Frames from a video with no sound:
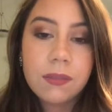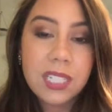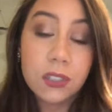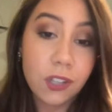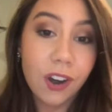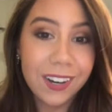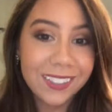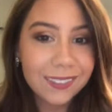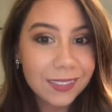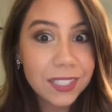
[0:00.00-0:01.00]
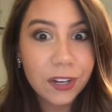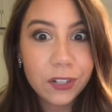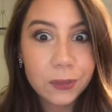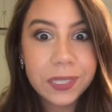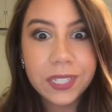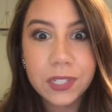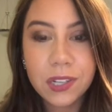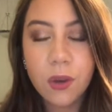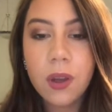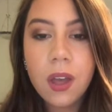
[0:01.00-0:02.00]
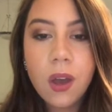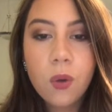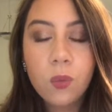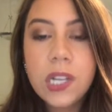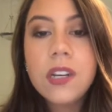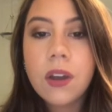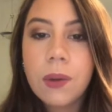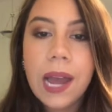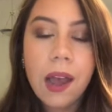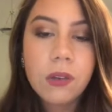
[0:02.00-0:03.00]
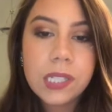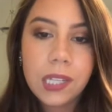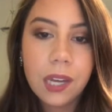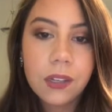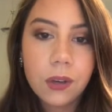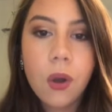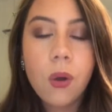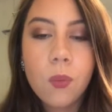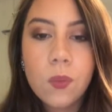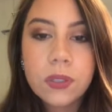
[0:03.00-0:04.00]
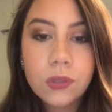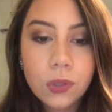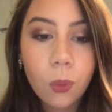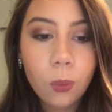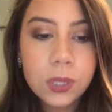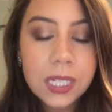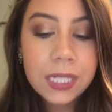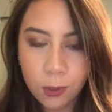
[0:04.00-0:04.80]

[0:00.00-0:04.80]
This is our career, so we know how to get your home sold.